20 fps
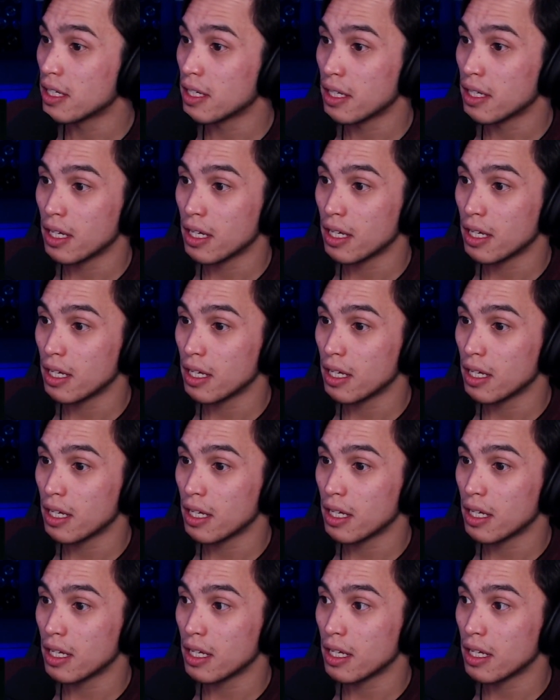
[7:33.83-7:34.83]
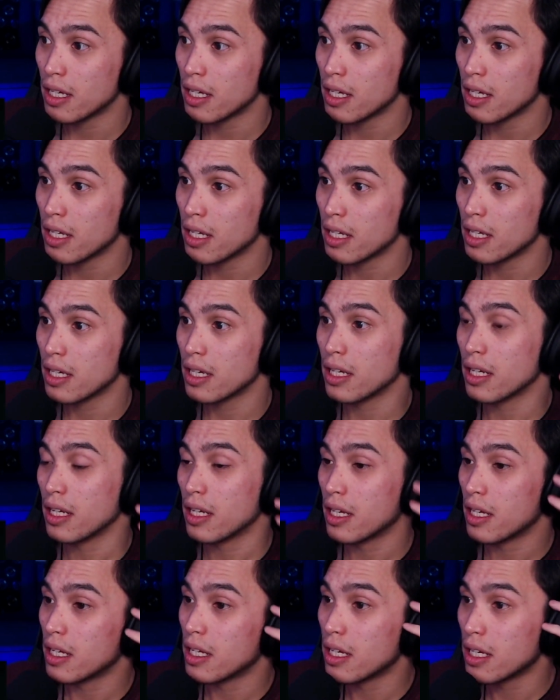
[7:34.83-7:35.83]

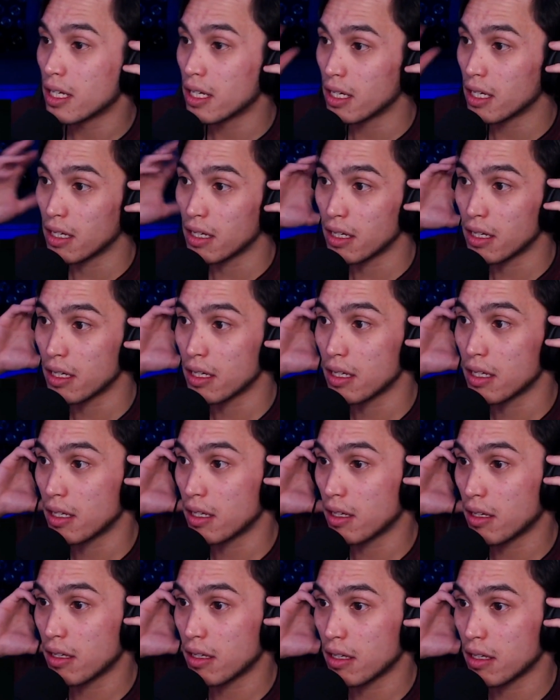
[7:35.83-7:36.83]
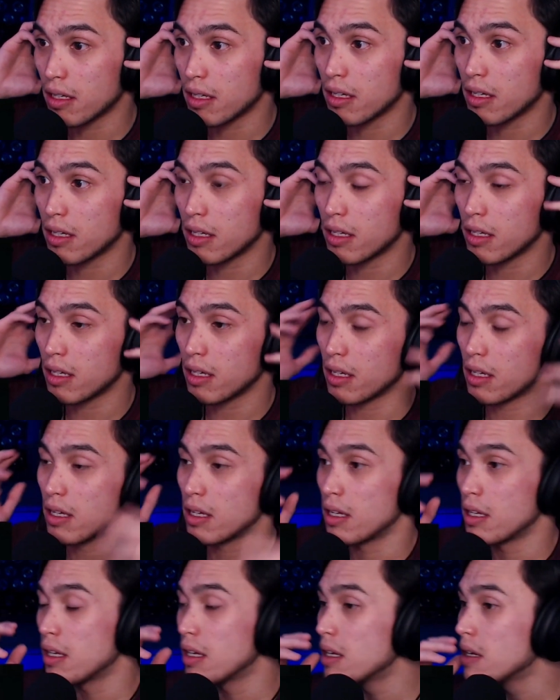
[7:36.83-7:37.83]

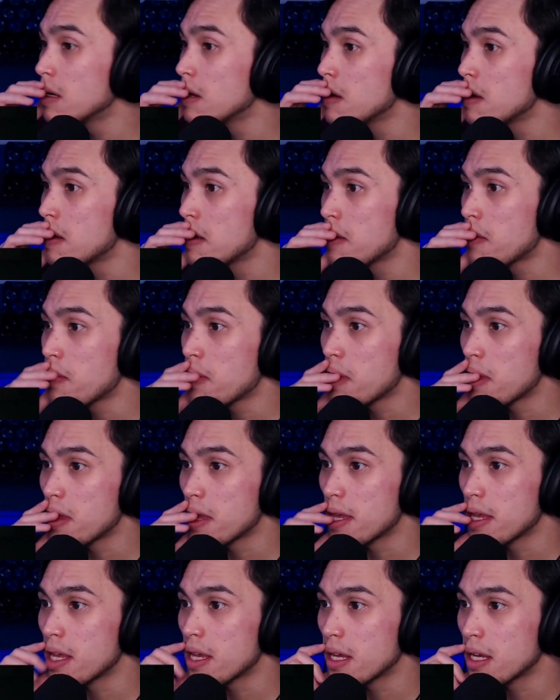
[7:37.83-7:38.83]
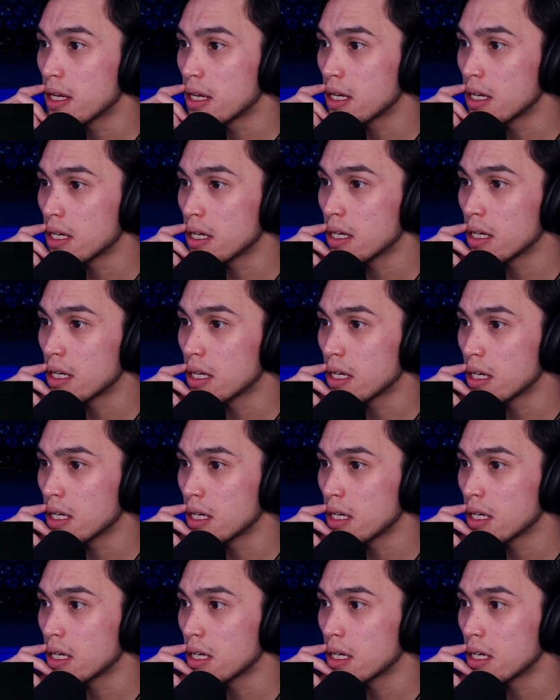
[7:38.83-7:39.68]
Nobody speaks.